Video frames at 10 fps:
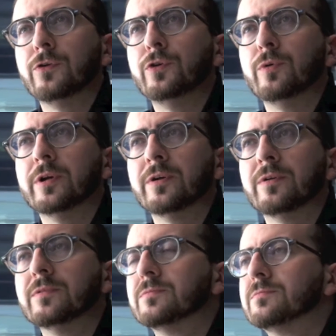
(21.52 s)
doing
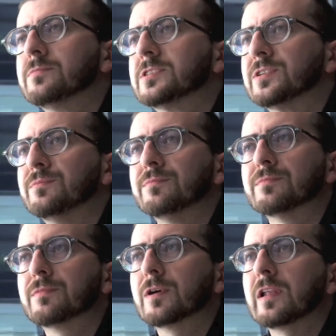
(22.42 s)
some
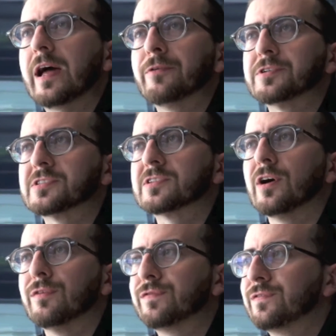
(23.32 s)
clownish
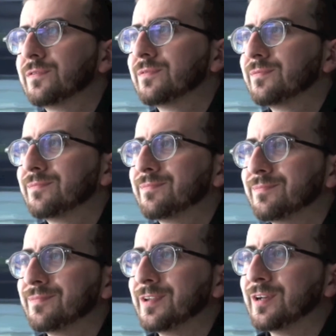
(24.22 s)
stuff,
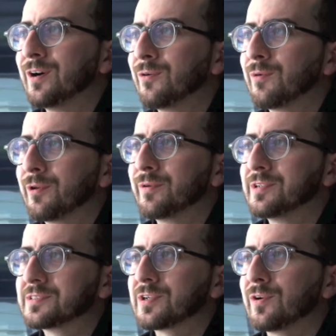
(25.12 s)
you know, whether it
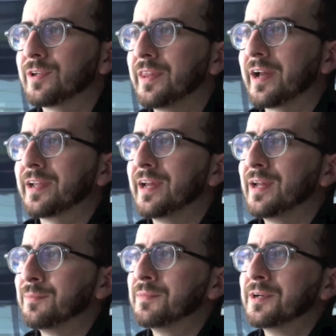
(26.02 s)
is talking that
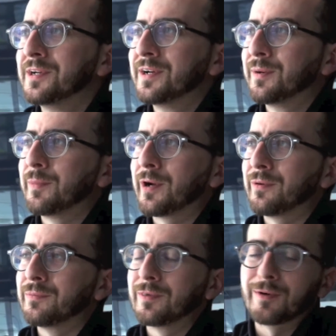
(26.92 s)
game,
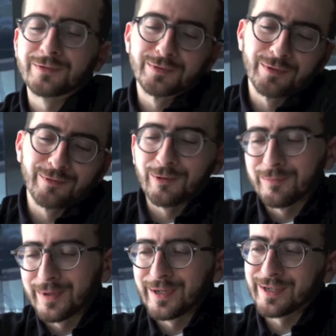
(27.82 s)
doing it real
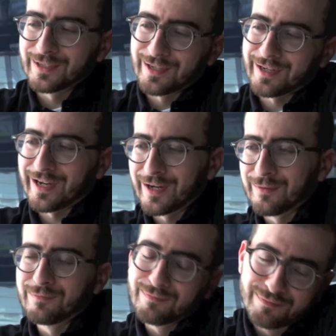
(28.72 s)
big and like kind
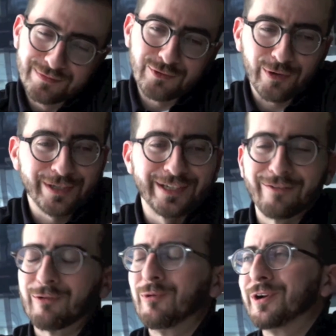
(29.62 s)
of tricking
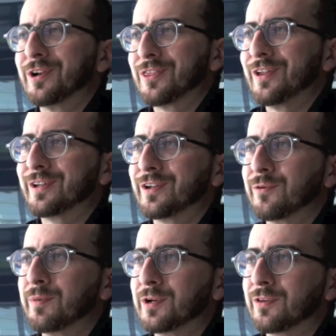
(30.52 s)
everyone into thinking
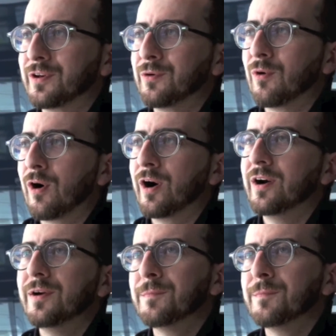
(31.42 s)
you're bigger than you are,